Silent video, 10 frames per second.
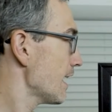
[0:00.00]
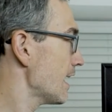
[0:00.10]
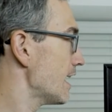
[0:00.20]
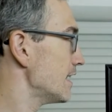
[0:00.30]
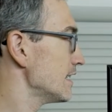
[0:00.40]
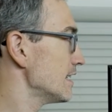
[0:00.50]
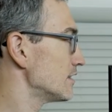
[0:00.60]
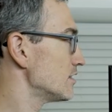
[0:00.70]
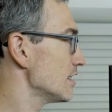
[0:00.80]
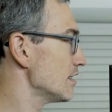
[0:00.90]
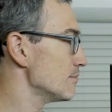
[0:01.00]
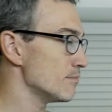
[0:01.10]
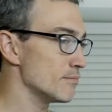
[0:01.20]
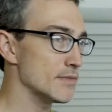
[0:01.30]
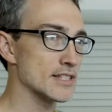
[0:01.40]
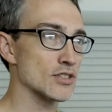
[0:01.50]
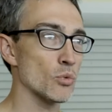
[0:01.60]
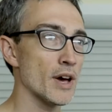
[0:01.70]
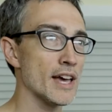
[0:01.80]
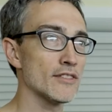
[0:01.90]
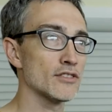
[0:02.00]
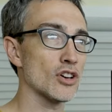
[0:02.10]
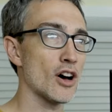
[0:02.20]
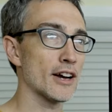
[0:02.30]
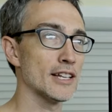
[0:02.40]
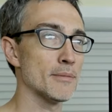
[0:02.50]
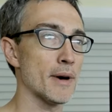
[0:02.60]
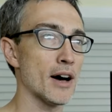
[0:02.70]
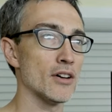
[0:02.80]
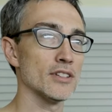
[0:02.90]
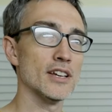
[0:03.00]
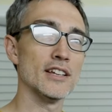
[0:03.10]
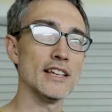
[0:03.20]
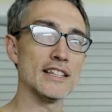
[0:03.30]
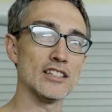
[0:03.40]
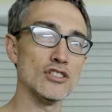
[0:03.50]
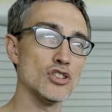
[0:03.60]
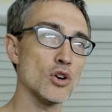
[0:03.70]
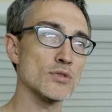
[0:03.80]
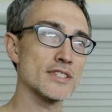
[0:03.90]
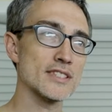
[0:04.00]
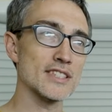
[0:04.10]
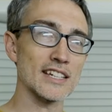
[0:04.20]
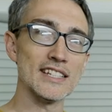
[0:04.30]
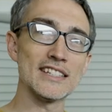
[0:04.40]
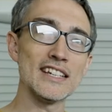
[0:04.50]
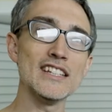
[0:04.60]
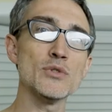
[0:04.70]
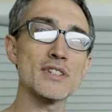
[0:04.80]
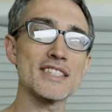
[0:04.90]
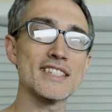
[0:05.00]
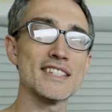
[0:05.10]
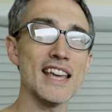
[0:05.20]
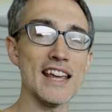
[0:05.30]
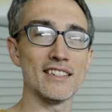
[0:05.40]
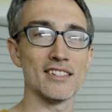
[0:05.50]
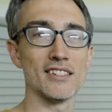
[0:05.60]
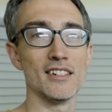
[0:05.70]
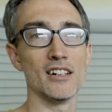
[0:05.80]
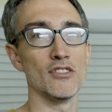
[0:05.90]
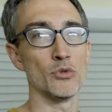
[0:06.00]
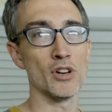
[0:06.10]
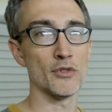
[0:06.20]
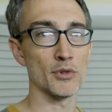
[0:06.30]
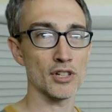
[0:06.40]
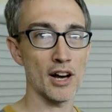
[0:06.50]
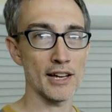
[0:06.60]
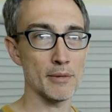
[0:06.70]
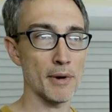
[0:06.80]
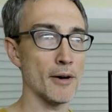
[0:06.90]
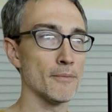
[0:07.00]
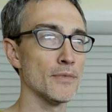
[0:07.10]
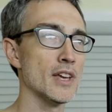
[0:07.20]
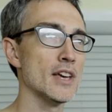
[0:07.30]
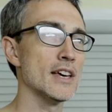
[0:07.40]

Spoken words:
And it's a way of talking about, it denotes the continuous state of whatever we're talking about.